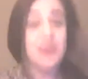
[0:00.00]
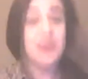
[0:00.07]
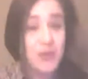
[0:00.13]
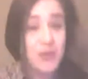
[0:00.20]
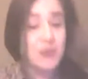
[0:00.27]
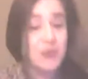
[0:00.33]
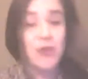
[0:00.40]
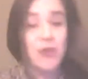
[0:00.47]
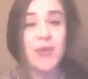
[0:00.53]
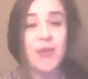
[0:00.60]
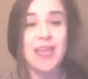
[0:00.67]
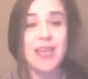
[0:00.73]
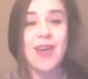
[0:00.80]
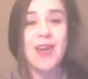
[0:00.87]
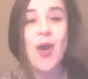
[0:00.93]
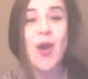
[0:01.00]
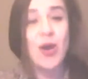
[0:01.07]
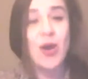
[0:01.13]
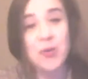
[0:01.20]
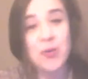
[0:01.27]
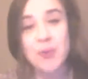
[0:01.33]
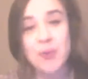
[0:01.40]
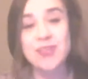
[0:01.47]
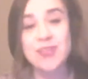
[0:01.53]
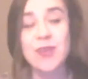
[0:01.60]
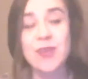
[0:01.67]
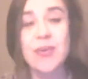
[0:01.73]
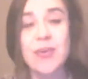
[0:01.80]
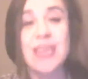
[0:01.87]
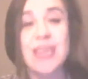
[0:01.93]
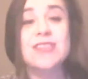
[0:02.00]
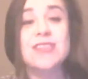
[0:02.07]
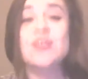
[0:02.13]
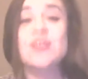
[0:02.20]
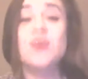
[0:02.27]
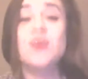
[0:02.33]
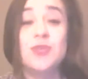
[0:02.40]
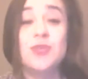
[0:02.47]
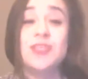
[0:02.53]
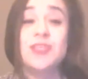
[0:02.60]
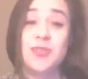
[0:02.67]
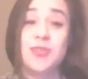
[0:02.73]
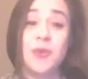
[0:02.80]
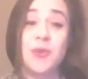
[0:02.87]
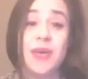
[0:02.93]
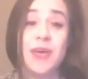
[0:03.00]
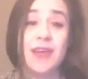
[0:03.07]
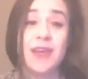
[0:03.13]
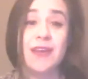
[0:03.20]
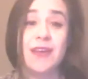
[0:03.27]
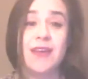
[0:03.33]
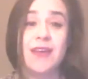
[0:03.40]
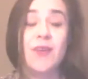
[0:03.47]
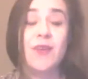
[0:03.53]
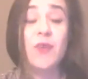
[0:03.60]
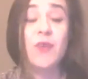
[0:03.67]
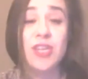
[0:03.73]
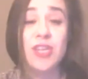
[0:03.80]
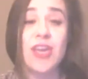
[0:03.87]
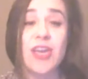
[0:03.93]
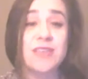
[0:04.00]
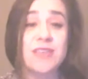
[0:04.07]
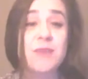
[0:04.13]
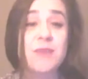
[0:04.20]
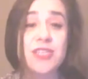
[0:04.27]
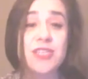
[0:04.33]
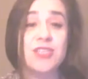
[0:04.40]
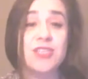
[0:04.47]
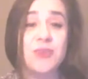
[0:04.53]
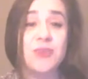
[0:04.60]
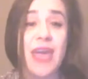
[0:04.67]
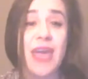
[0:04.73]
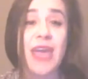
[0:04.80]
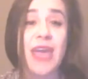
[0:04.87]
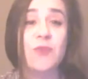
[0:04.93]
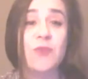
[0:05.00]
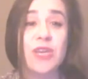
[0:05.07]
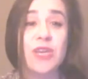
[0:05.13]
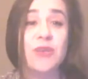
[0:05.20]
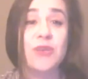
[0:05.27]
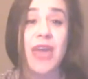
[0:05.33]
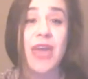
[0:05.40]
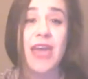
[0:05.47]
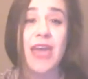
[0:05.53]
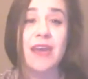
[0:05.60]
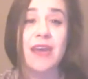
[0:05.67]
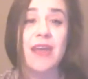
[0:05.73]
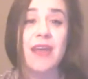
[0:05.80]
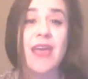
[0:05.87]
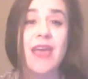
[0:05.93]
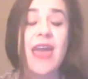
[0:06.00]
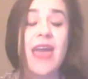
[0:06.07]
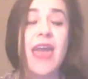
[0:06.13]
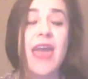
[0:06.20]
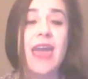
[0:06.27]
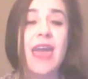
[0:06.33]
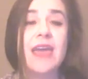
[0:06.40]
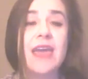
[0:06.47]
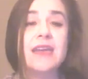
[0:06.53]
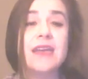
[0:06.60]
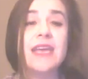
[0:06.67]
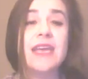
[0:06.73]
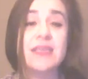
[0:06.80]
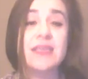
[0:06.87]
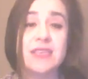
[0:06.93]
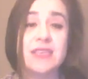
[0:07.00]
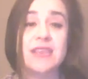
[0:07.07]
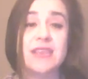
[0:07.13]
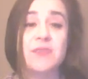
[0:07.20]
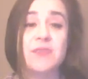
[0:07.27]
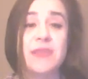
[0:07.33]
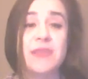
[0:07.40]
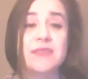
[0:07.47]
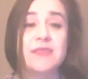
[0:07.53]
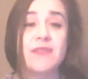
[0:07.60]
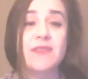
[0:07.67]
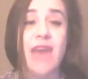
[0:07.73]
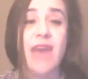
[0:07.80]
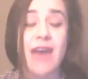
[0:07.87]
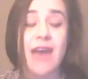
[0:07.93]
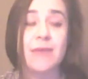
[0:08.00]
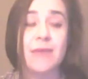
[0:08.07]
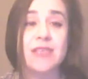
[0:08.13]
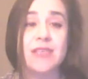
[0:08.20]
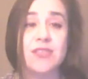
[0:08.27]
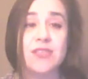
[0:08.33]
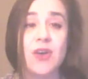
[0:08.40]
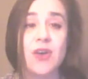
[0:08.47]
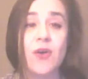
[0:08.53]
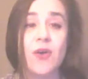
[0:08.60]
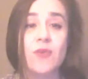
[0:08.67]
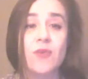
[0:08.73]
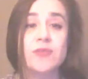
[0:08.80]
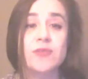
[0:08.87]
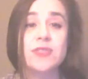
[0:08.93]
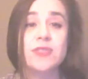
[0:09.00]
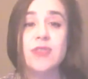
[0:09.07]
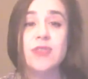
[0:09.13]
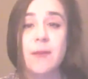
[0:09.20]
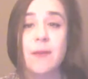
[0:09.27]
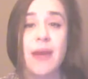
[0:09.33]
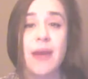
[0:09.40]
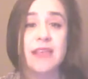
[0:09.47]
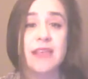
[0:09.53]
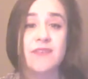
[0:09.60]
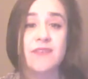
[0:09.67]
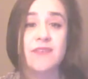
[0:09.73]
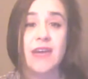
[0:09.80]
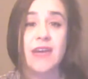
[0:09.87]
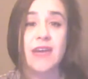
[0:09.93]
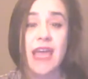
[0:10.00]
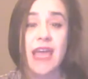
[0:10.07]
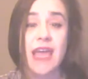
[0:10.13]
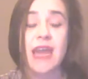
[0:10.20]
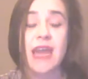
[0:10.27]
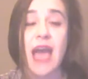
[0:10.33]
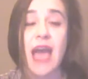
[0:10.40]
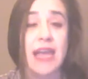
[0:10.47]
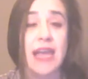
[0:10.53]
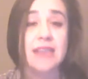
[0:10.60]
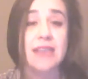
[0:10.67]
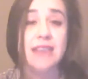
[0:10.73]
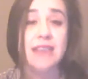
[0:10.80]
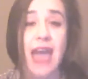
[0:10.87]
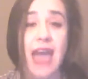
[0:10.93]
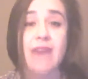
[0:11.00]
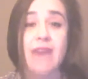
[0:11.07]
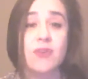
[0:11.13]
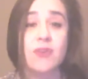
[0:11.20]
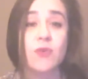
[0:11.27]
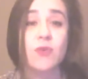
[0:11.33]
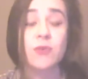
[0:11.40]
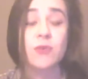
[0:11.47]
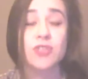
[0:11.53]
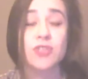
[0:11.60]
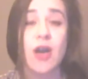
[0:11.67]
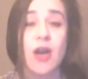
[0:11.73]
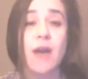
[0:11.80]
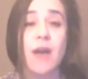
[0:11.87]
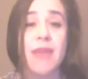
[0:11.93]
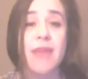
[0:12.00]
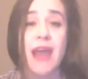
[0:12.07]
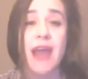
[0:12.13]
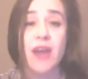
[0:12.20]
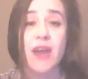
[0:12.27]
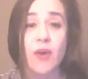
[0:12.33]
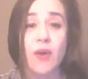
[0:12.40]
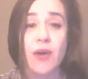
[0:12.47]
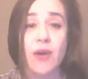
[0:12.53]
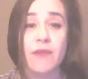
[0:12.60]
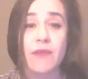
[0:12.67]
If you do it on your birthday and weekends, you just do it as much as you can when you can. And it's expensive habit. So somebody's funding it. And he doesn't have a normal job that I know of.